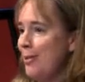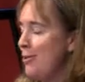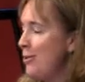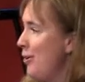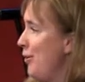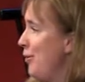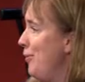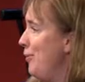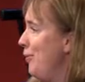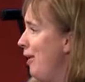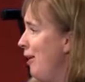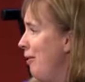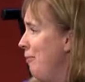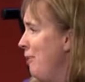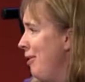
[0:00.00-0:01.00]
So,
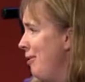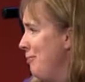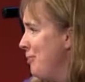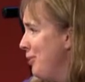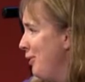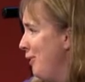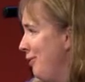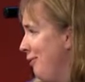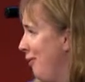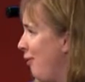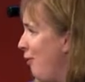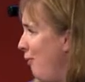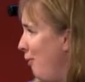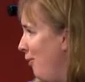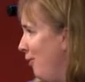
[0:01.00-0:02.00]
and I'm sure
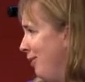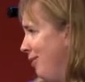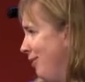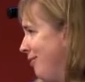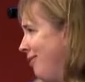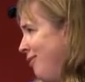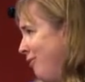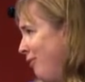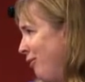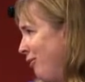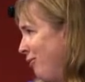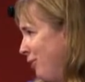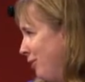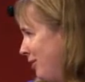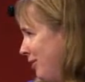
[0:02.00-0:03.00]
Nicole and all
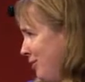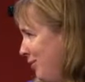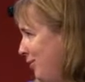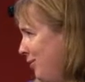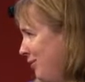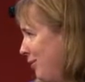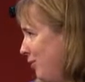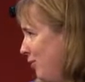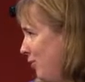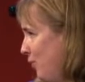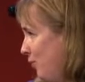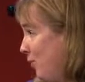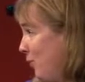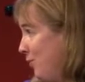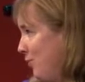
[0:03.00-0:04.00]
the work that Cirque did,
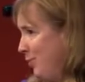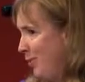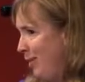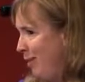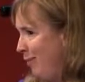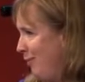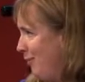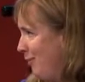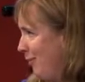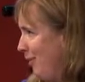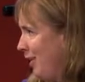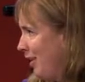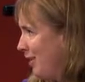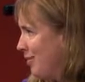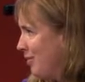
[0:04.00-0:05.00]
those are now your
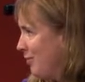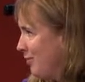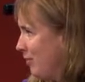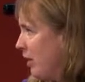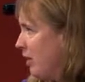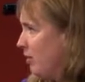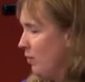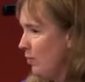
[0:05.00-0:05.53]
organizers, right?